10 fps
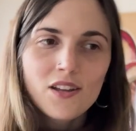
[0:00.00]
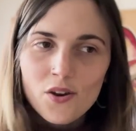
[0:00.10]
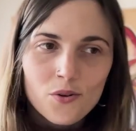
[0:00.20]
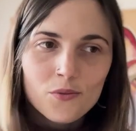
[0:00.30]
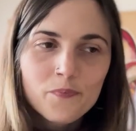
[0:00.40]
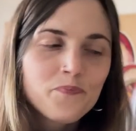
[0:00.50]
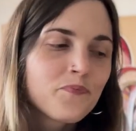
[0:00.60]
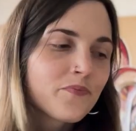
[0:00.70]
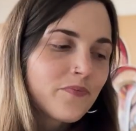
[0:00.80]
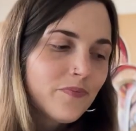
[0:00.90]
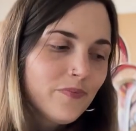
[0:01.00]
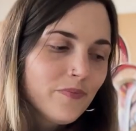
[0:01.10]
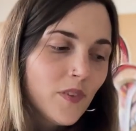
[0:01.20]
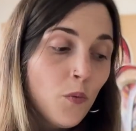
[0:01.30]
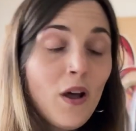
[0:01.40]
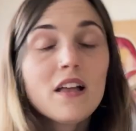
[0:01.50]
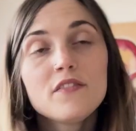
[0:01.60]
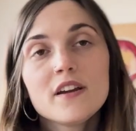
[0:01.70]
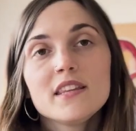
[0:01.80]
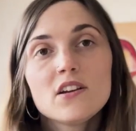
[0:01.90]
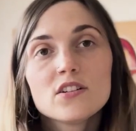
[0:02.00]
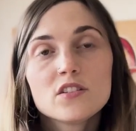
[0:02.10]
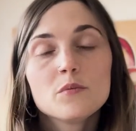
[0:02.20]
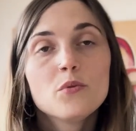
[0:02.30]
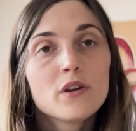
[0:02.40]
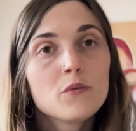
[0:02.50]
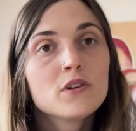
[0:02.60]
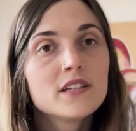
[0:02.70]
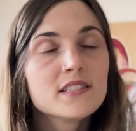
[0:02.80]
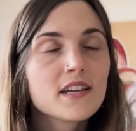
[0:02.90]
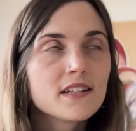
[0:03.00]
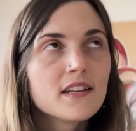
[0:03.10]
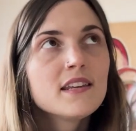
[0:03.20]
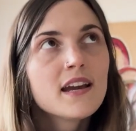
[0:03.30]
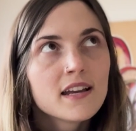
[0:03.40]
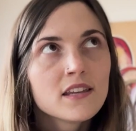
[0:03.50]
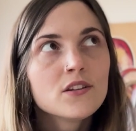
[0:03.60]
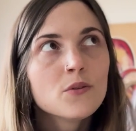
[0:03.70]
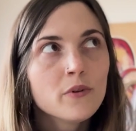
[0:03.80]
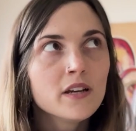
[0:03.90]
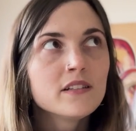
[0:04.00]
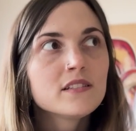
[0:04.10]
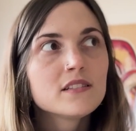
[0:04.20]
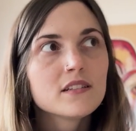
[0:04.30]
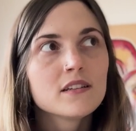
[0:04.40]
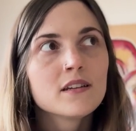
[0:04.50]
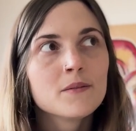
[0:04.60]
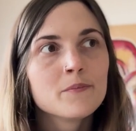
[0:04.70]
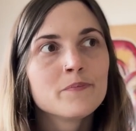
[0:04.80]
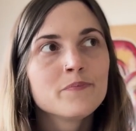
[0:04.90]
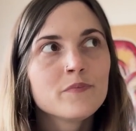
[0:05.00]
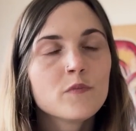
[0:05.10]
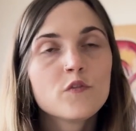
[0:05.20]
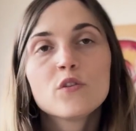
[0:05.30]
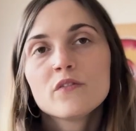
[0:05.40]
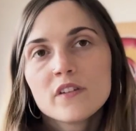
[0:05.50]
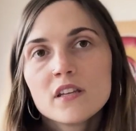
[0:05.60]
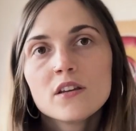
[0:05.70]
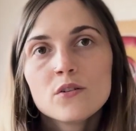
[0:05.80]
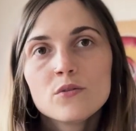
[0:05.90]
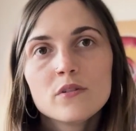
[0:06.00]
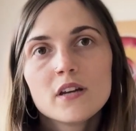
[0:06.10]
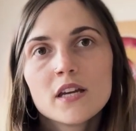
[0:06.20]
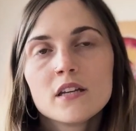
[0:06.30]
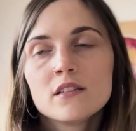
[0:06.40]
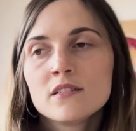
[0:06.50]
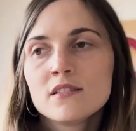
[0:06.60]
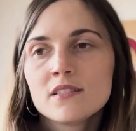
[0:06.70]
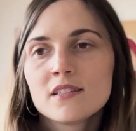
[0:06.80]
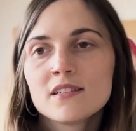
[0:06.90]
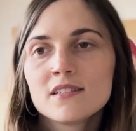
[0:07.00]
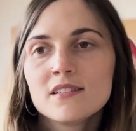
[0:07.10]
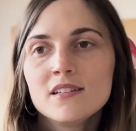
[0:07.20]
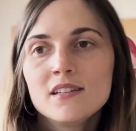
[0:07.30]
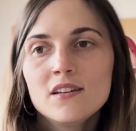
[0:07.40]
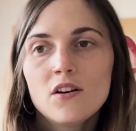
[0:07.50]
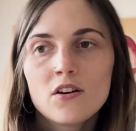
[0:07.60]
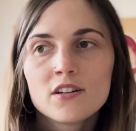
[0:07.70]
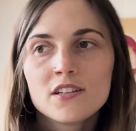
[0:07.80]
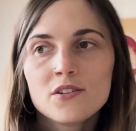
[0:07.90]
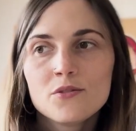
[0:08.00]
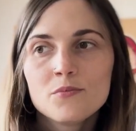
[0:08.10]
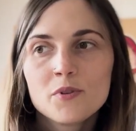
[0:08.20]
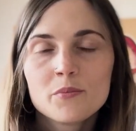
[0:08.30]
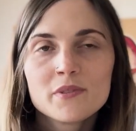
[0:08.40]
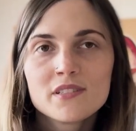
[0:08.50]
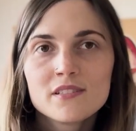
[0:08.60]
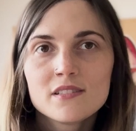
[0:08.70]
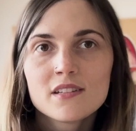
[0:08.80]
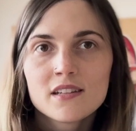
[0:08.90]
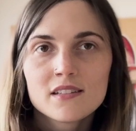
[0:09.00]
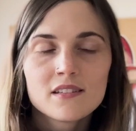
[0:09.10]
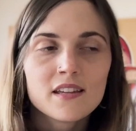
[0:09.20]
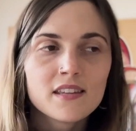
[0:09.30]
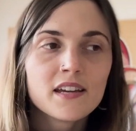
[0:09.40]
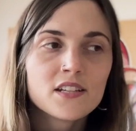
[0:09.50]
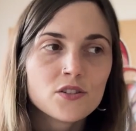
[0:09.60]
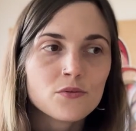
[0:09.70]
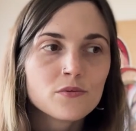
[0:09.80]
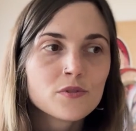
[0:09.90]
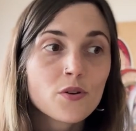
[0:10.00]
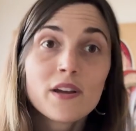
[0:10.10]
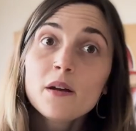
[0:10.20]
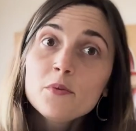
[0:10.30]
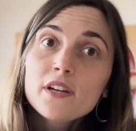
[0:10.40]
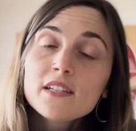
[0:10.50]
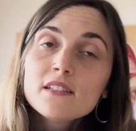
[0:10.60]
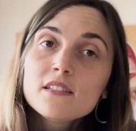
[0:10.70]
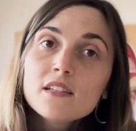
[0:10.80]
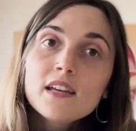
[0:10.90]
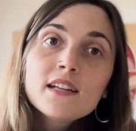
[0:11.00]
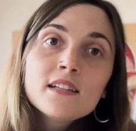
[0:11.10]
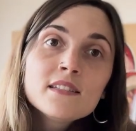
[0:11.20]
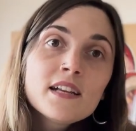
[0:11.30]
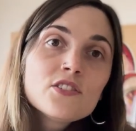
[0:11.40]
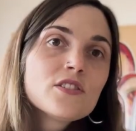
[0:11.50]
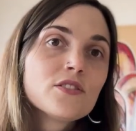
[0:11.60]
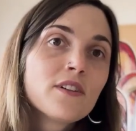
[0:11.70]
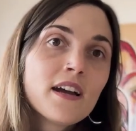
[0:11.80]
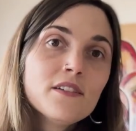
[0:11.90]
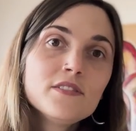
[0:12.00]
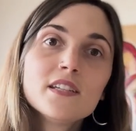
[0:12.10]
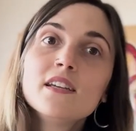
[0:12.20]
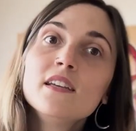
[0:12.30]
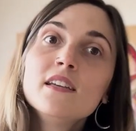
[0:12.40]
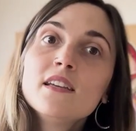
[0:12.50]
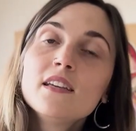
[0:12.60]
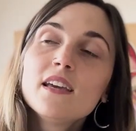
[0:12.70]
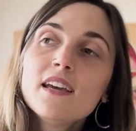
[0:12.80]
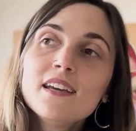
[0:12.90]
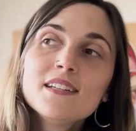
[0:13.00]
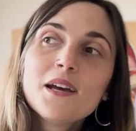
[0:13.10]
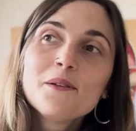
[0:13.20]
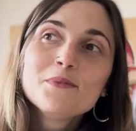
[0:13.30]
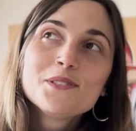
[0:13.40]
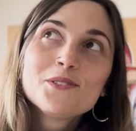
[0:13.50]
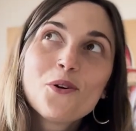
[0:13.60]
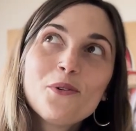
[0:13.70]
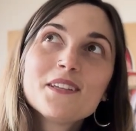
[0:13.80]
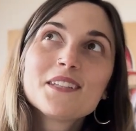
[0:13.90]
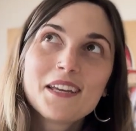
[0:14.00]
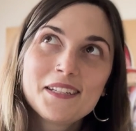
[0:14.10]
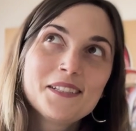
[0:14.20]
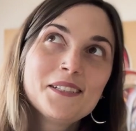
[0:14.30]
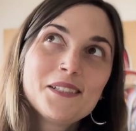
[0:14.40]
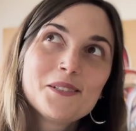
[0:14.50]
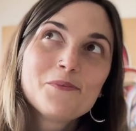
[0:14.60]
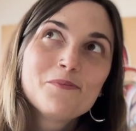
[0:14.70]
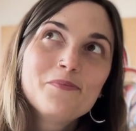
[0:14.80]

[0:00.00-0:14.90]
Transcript: No. Well, I finally got to the point where I decided, you know what? For video and audio purposes, I think I do. So I upgraded and that just arrived and I'm so excited.